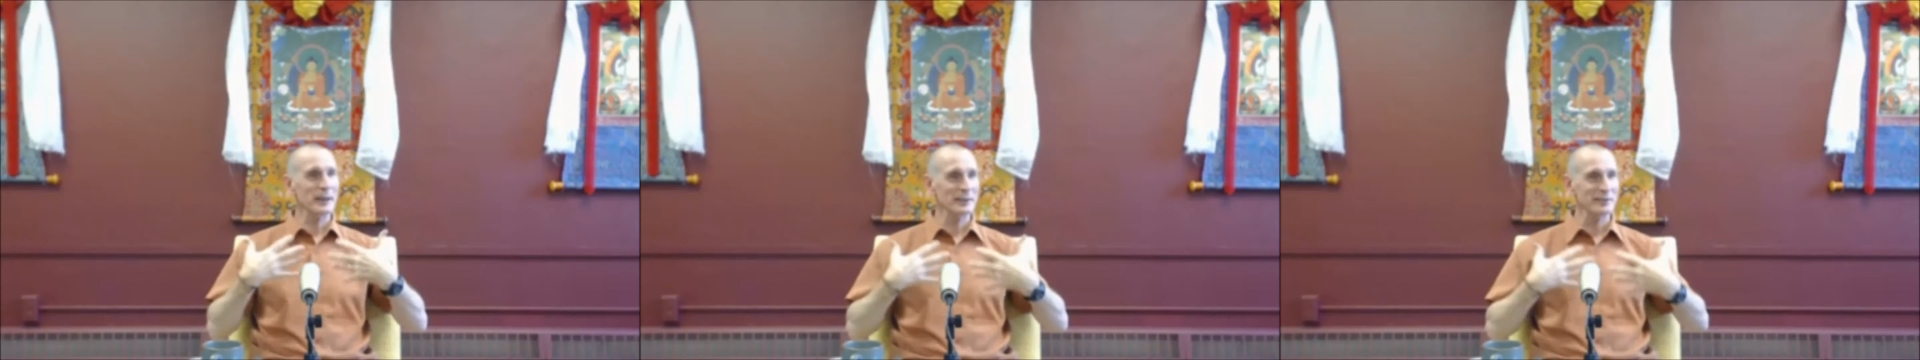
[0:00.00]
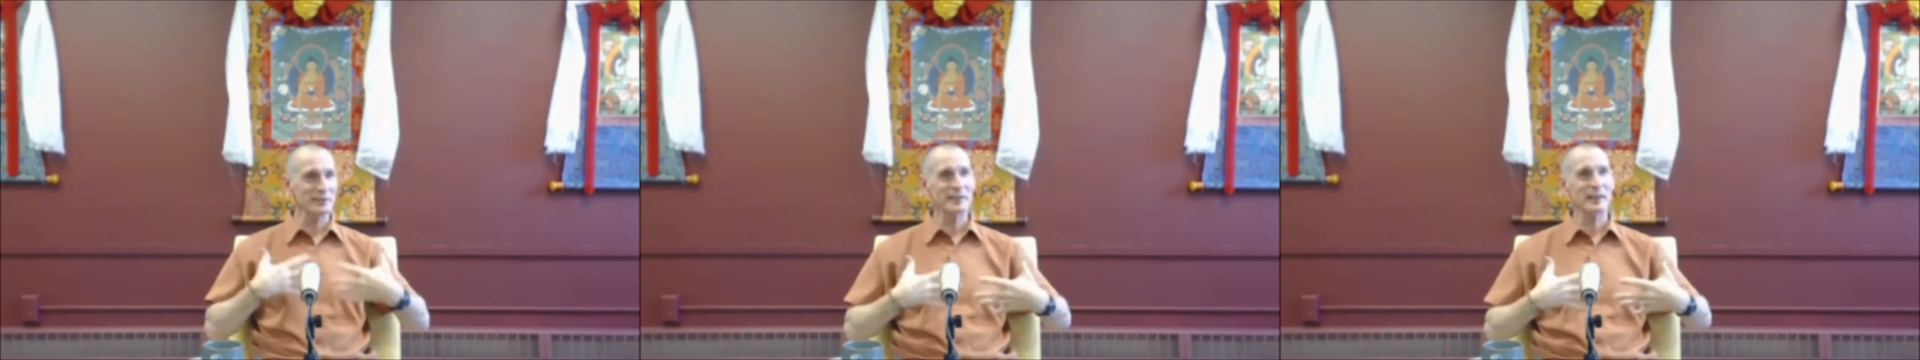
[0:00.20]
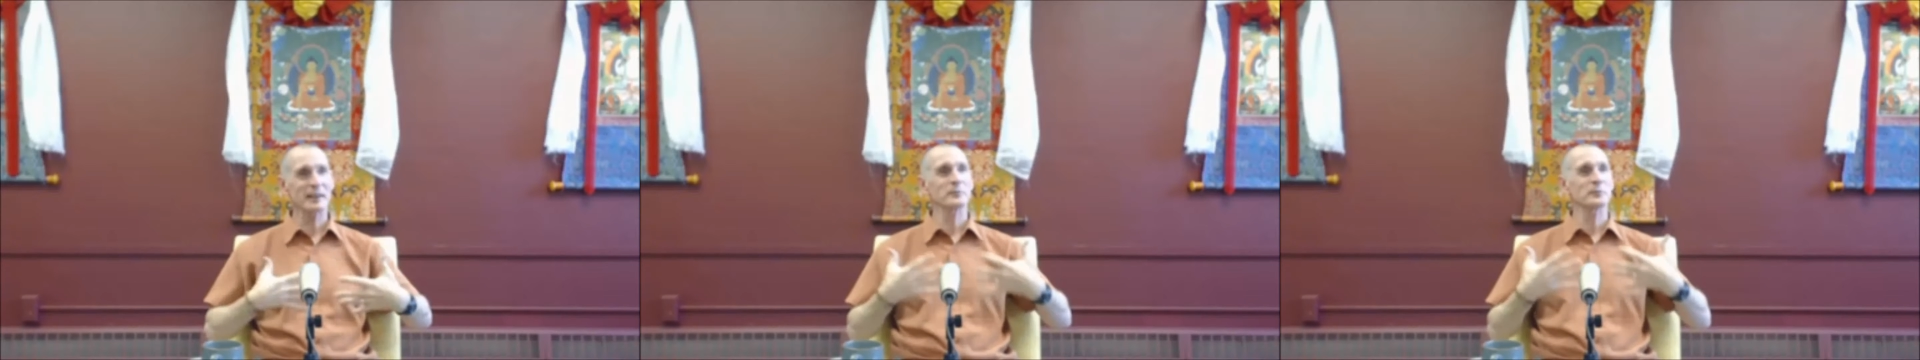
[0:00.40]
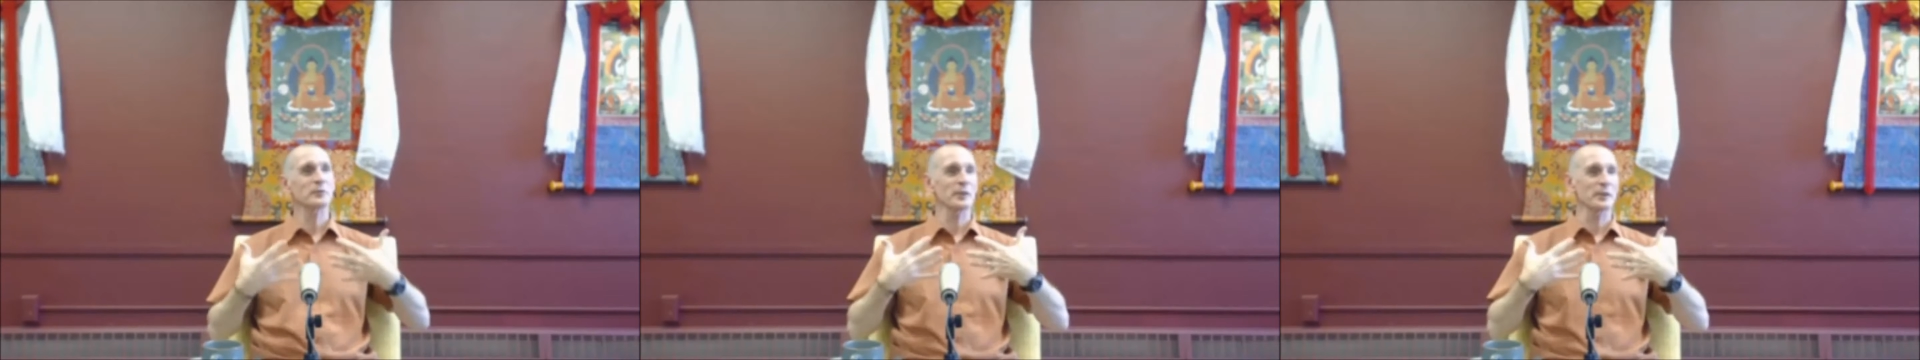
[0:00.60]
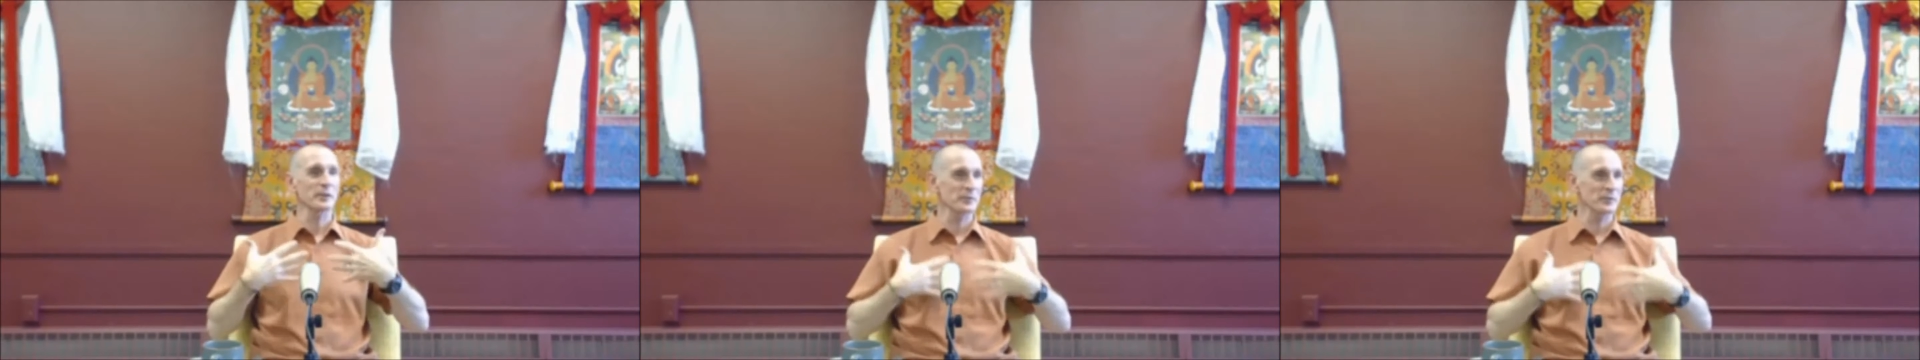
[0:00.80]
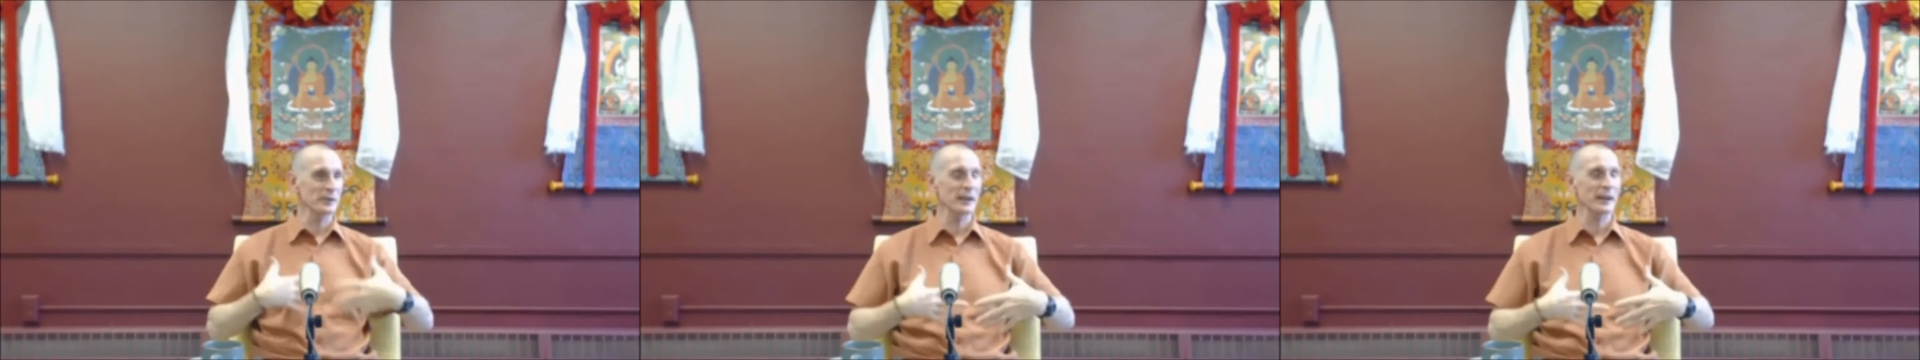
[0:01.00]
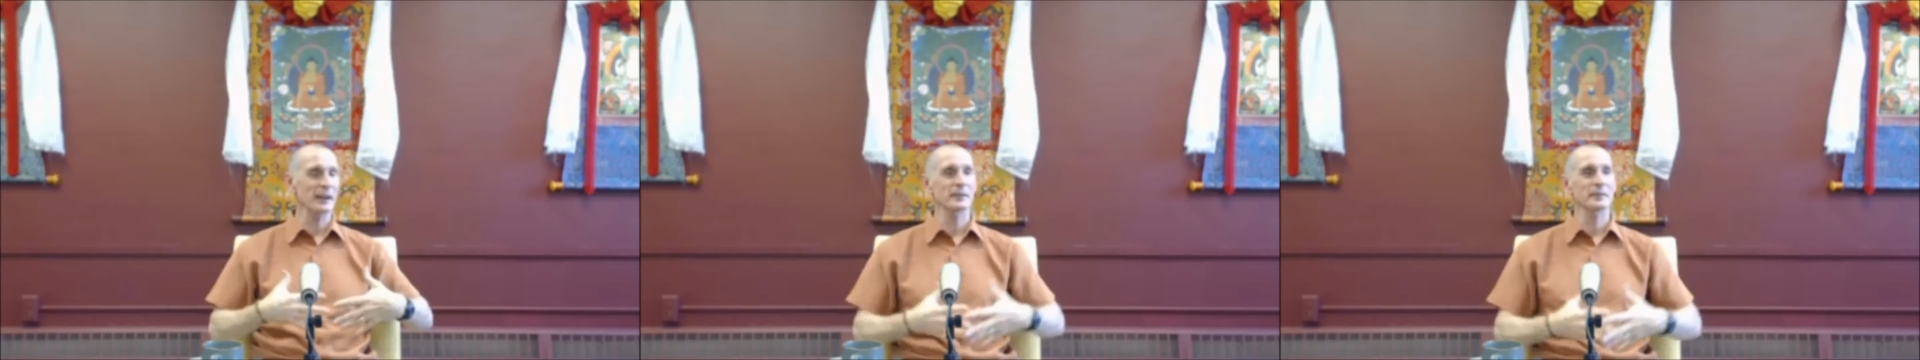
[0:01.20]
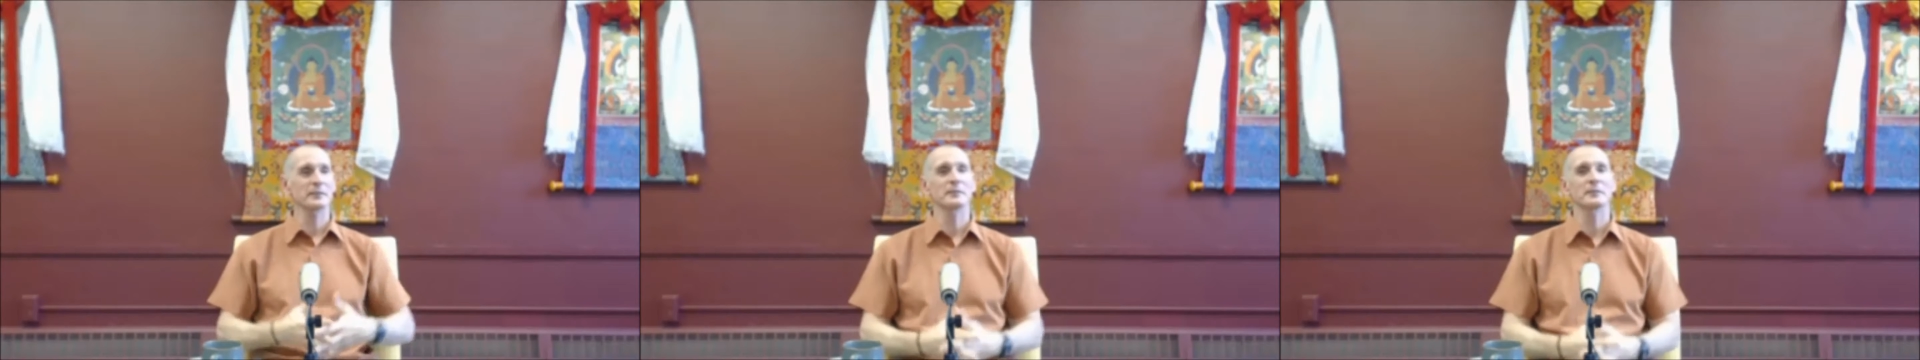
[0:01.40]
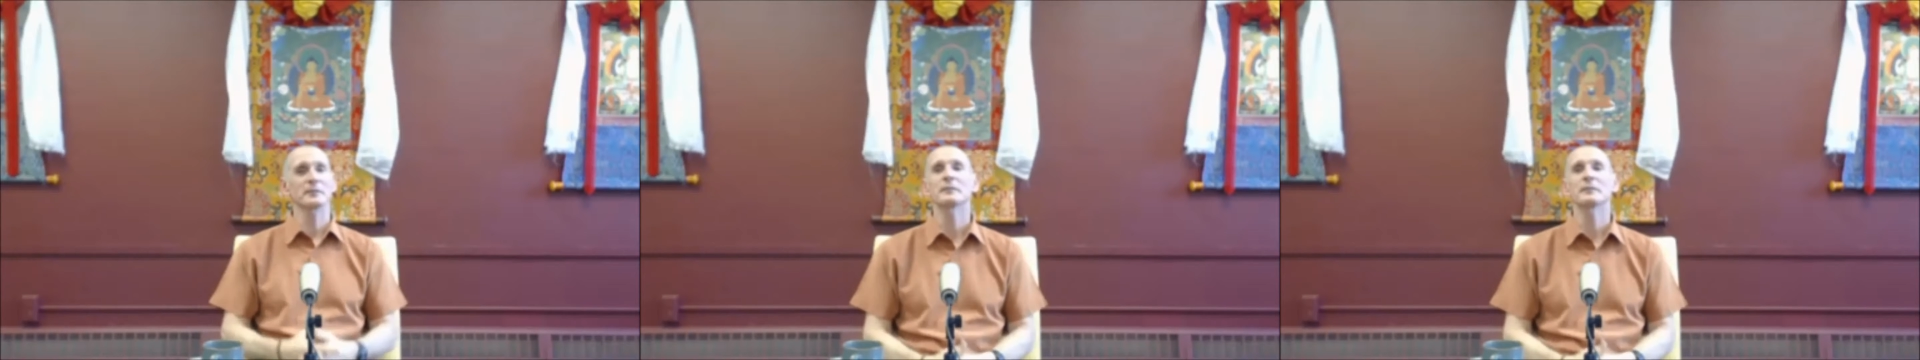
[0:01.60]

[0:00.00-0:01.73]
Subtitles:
self-cherishing attitude.